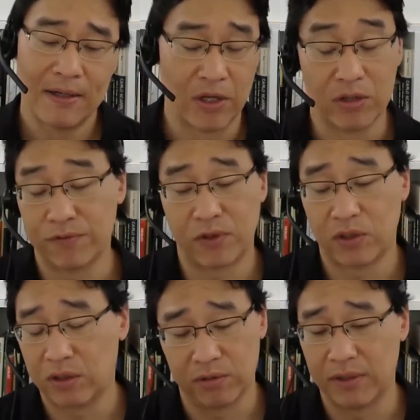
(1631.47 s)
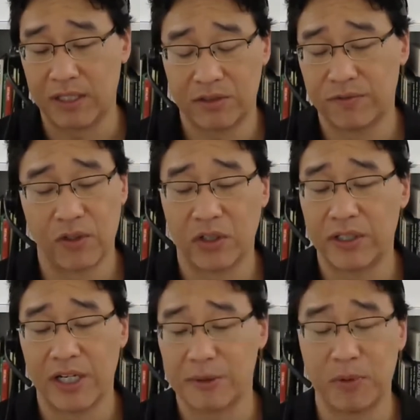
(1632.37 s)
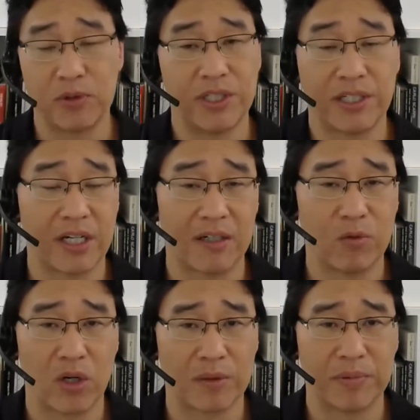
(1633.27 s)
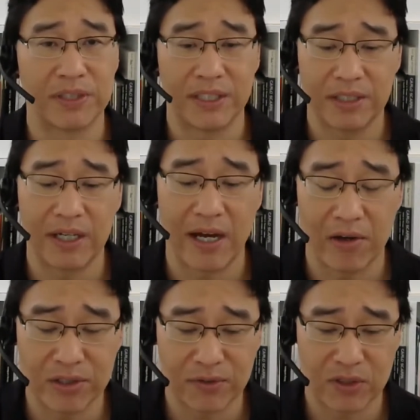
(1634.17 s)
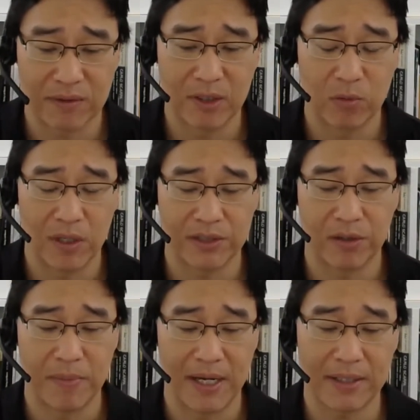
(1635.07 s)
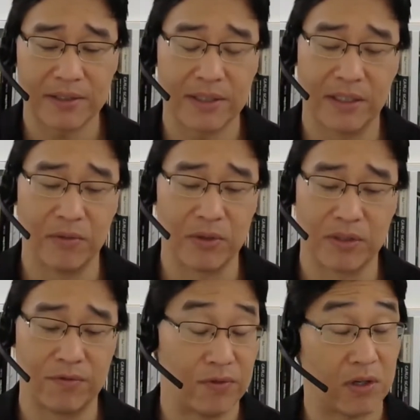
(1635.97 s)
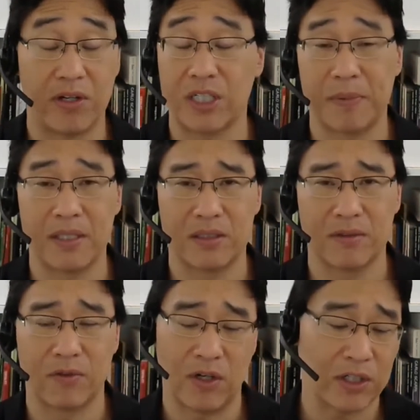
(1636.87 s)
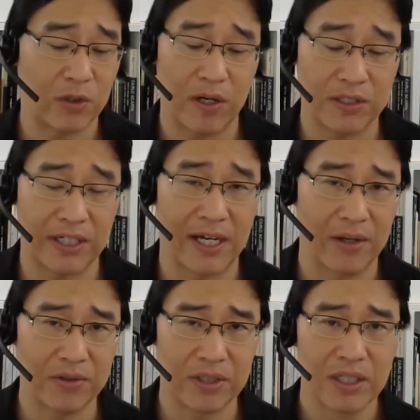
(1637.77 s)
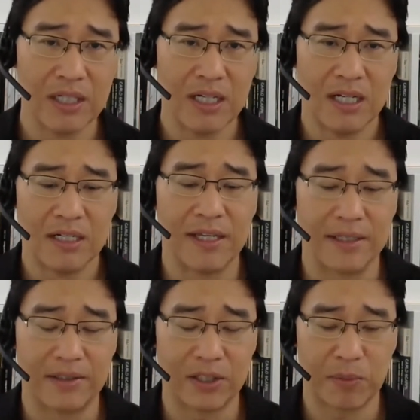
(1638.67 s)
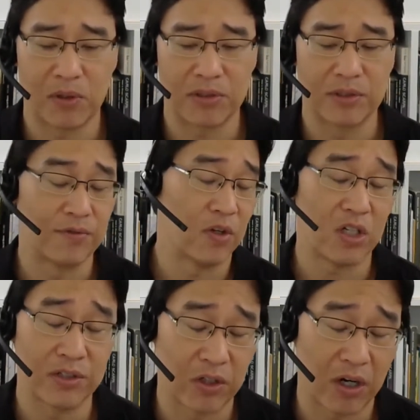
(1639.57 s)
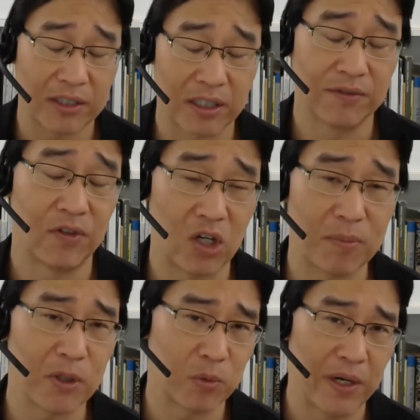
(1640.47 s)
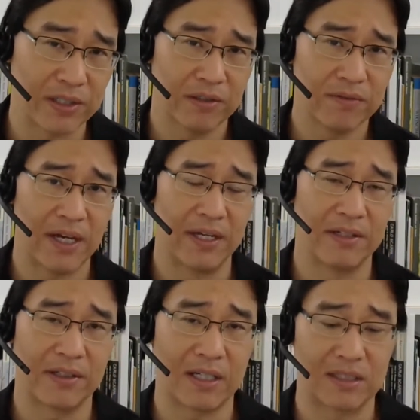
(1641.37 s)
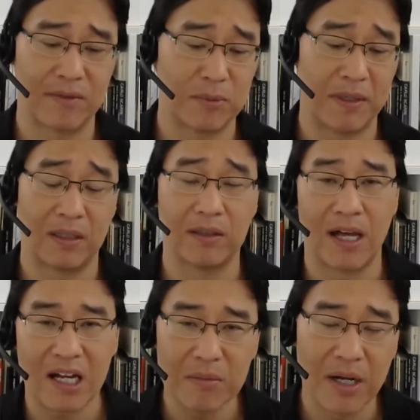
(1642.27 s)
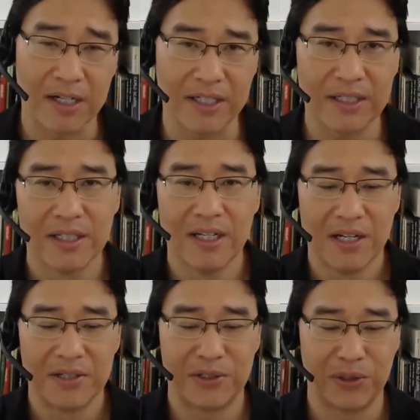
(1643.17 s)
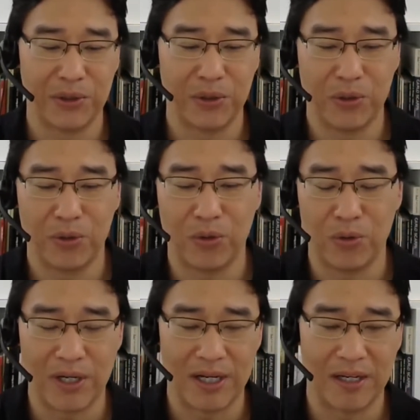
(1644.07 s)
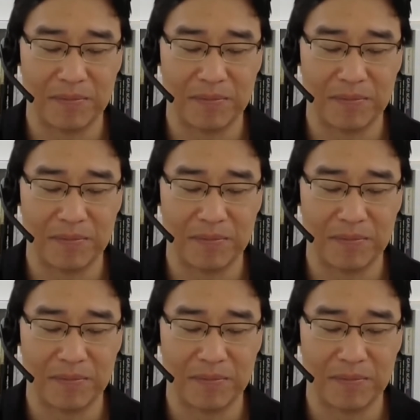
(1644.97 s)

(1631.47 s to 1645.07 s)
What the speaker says: known for lots of very nice boutique kind of work, but they did a house for someone in Western Mass. It was a very expensive, very crazy house that this architect is very persuasive, and got them to spend a lot of money to,